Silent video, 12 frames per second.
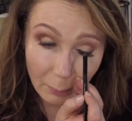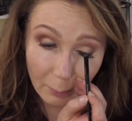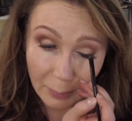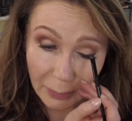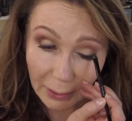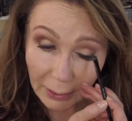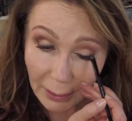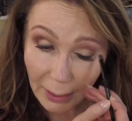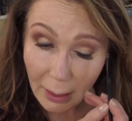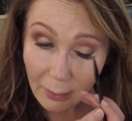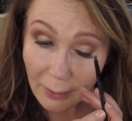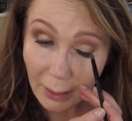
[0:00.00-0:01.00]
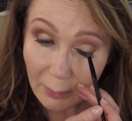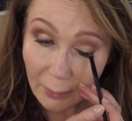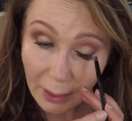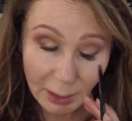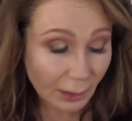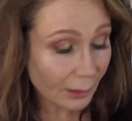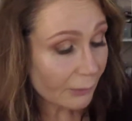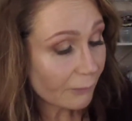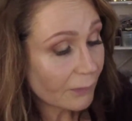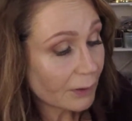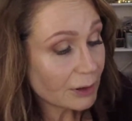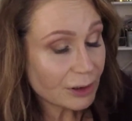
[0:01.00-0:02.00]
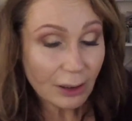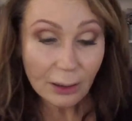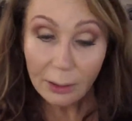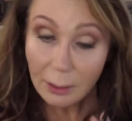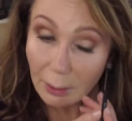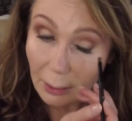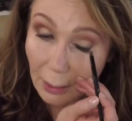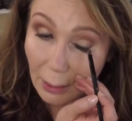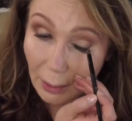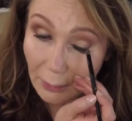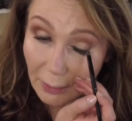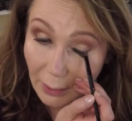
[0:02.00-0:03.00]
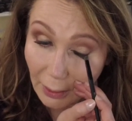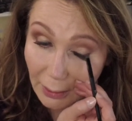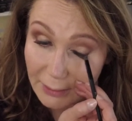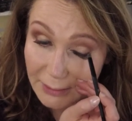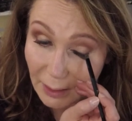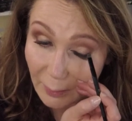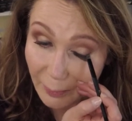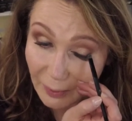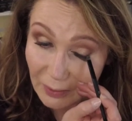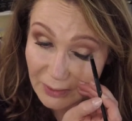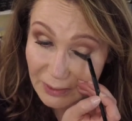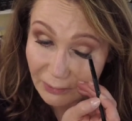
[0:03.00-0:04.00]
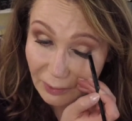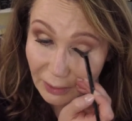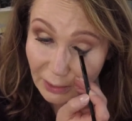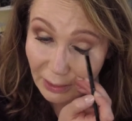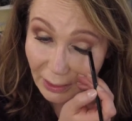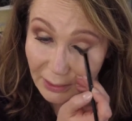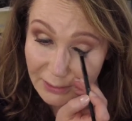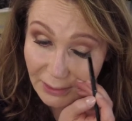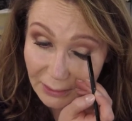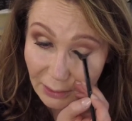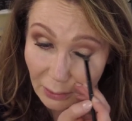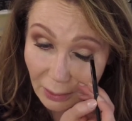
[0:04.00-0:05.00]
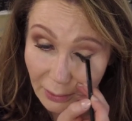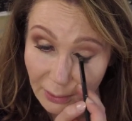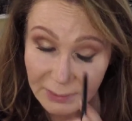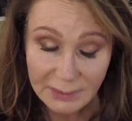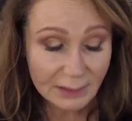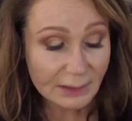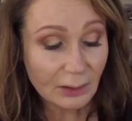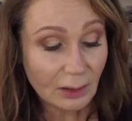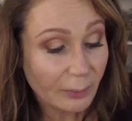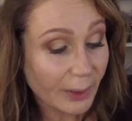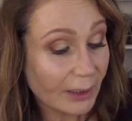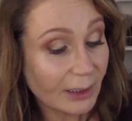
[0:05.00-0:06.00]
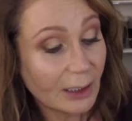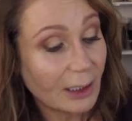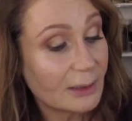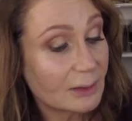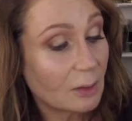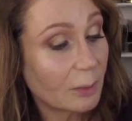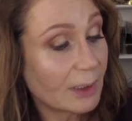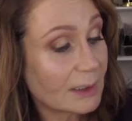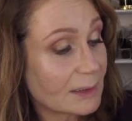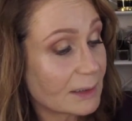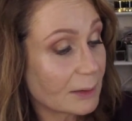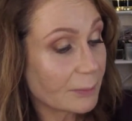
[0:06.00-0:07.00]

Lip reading: But now that I'm kind of like finishing the eyes up, because really the eyes take the longest. It's all about the eyes always.